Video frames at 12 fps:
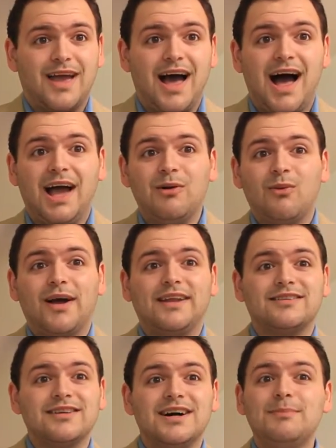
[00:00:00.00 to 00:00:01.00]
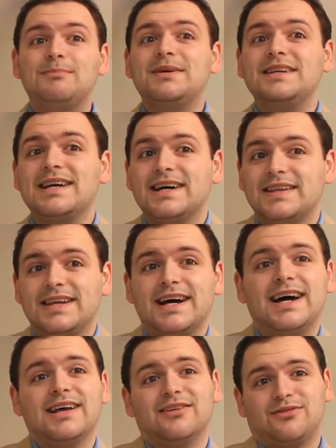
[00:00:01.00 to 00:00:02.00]
I went up and down the
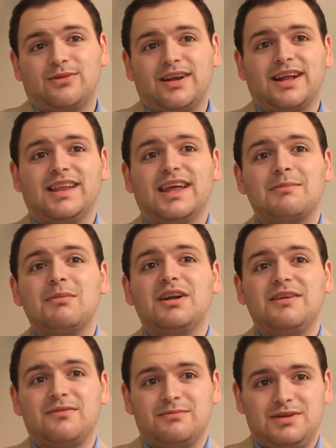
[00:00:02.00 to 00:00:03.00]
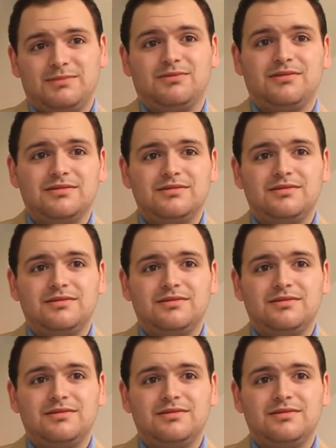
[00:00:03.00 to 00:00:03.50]
aisles trying to collect money from people.